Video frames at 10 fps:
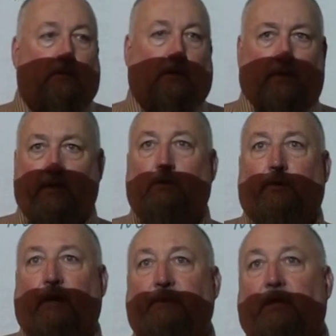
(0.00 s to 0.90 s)
a legal
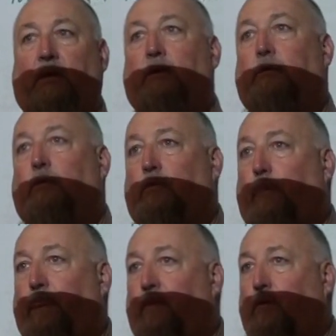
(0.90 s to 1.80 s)
remedy,
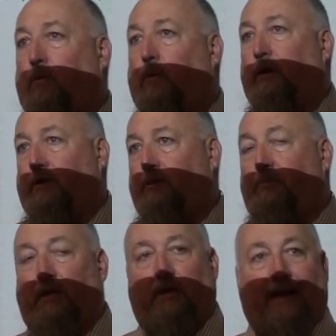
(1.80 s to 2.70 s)
or it could
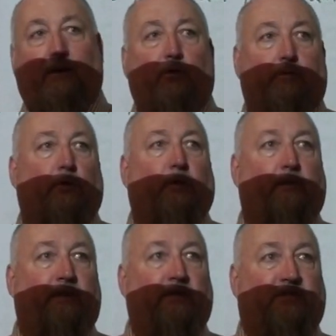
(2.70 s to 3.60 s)
be an equitable
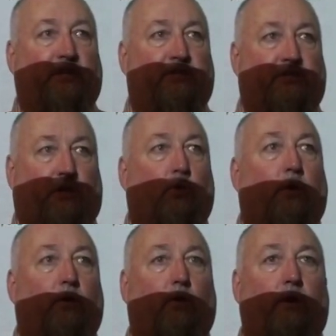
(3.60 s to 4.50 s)
remedy such as a
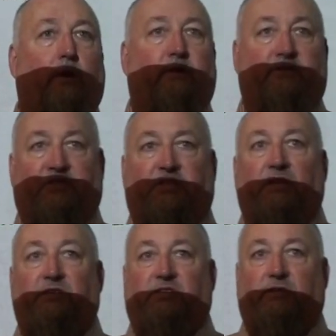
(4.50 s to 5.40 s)
court order to
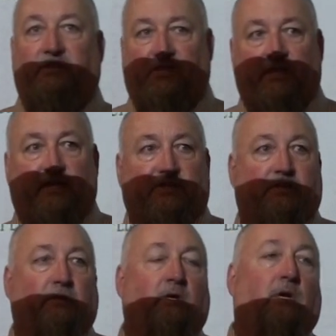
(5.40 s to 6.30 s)
cease and
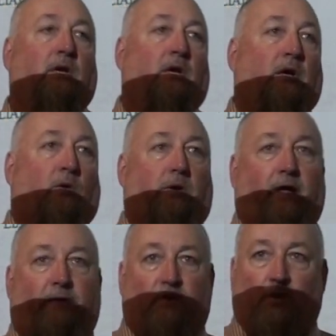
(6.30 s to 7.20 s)
desist or to
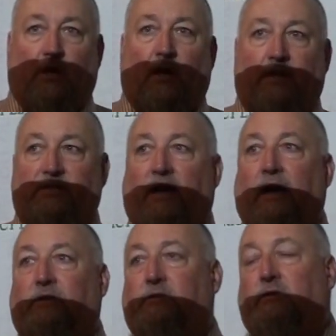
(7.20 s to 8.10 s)
have no
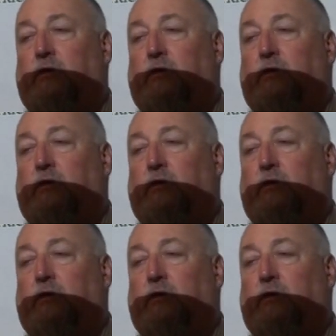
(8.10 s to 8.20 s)
contact